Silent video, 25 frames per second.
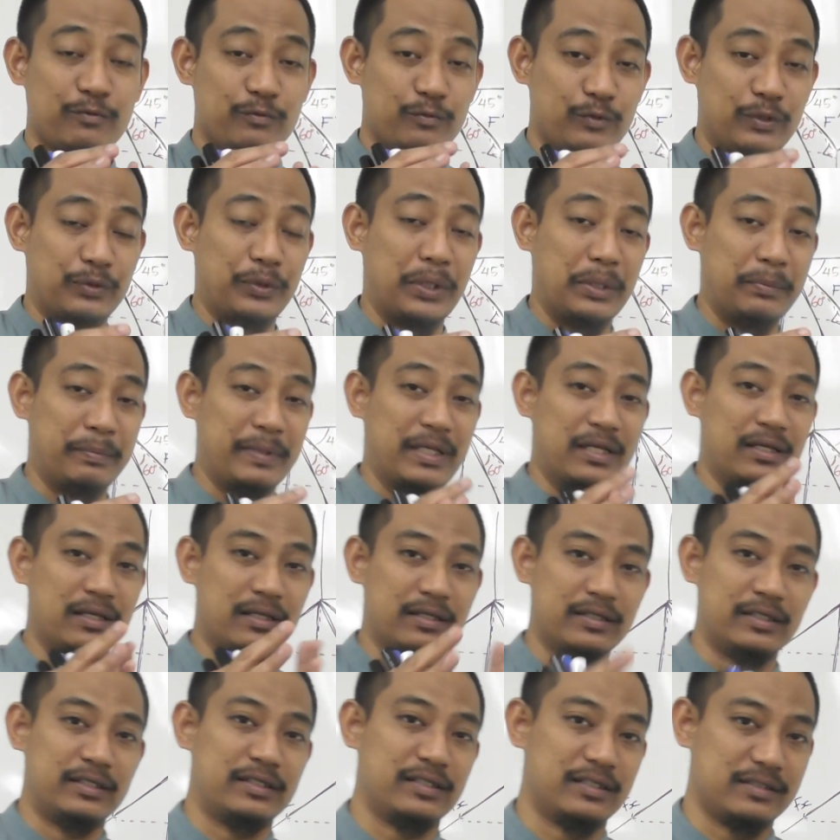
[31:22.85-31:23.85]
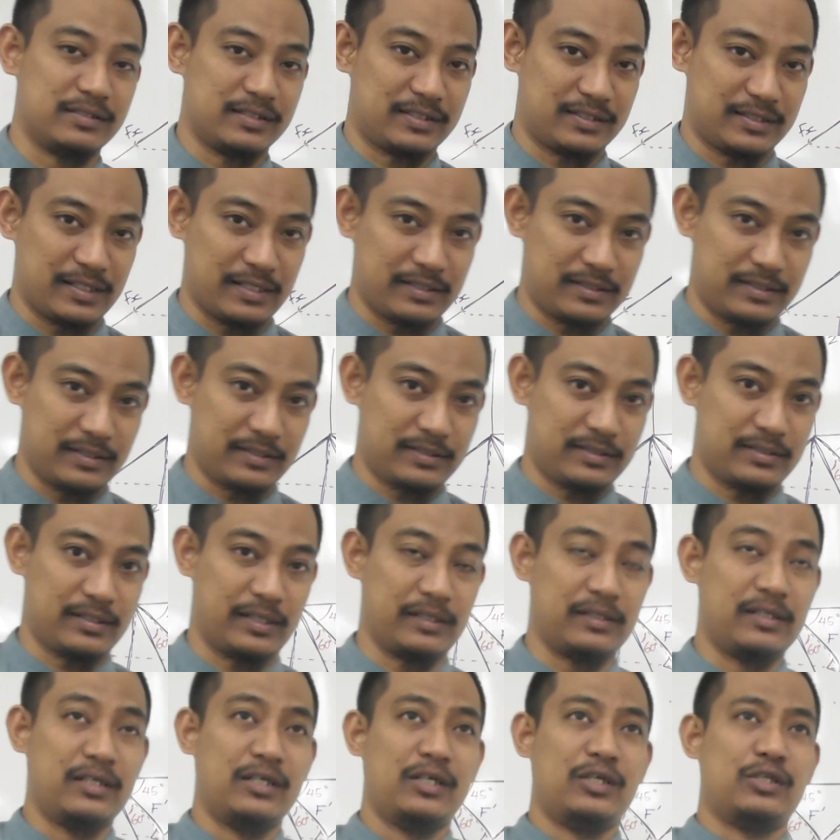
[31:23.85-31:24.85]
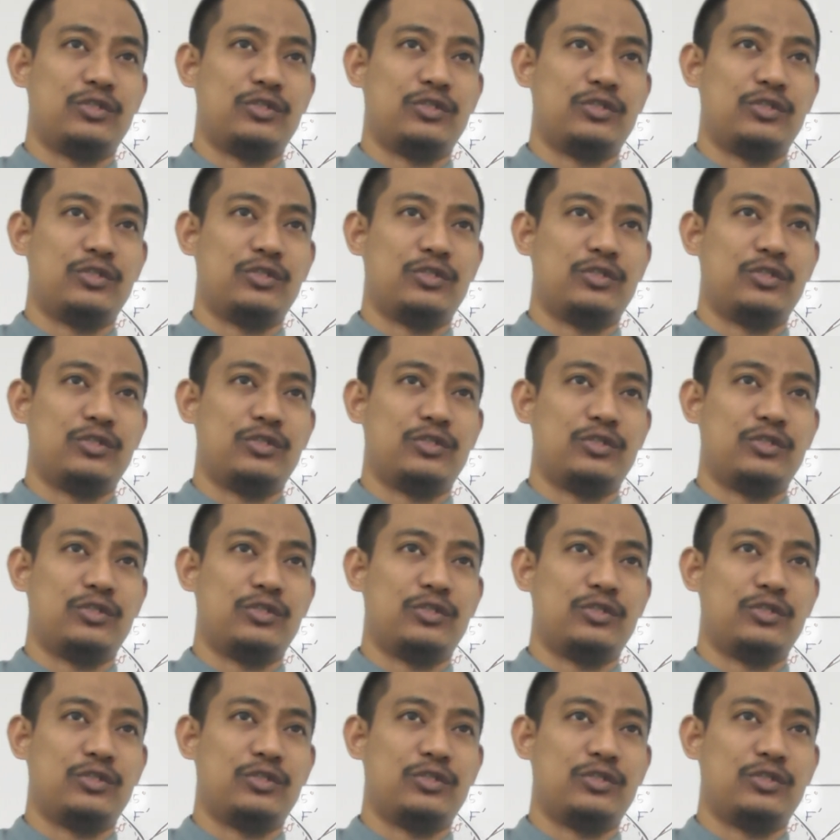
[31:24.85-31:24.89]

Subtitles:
we will be learning in statics, right?